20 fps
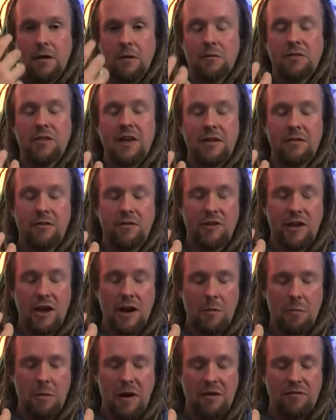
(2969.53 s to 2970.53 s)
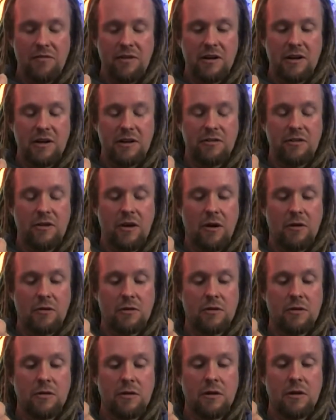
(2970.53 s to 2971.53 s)
I was then telepathically
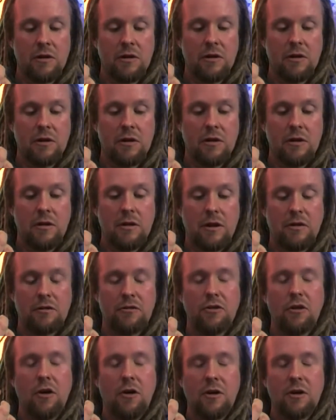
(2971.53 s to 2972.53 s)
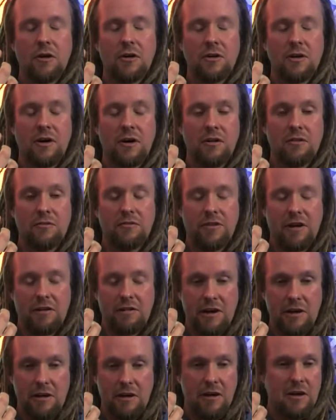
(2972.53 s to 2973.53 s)
told that's not a good
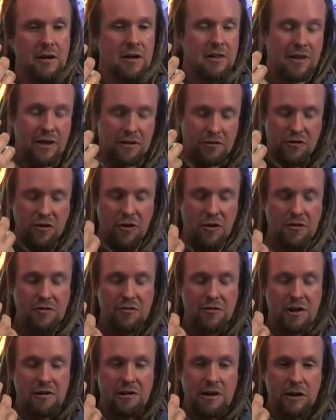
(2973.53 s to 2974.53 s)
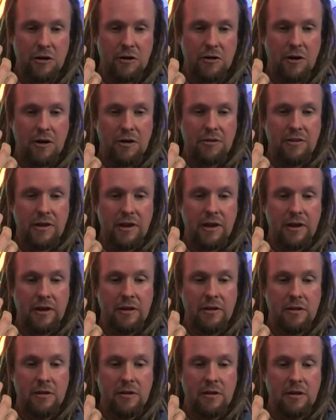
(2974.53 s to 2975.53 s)
very that's not a very good
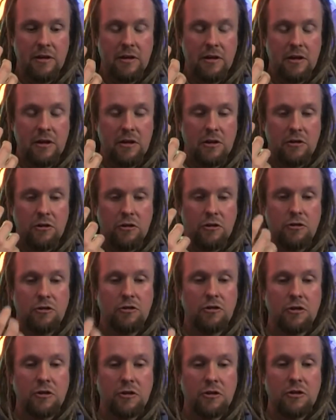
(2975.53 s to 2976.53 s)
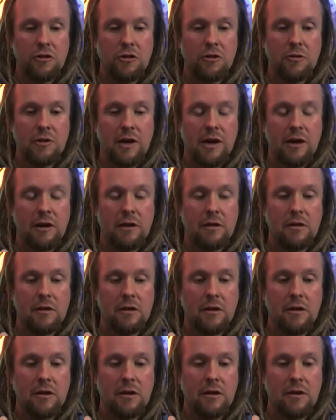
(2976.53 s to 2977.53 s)
idea. You shouldn't do that.
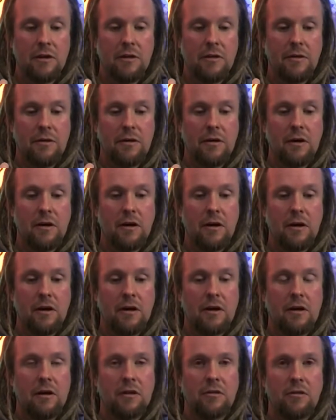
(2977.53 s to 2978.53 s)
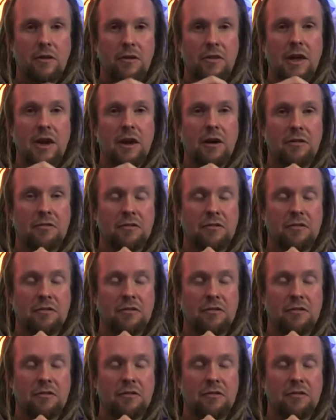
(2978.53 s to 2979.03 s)
So then